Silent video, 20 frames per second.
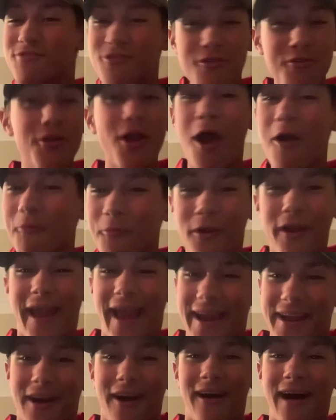Do not
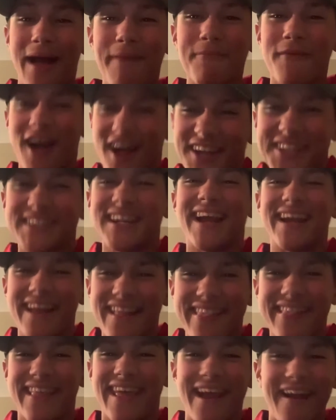worry at all. I'm not trying
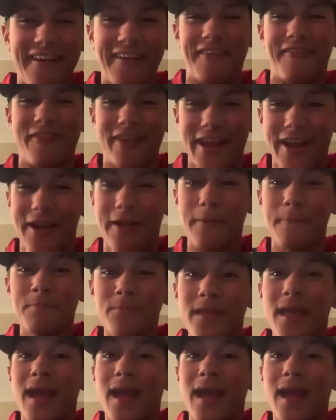to scare you here.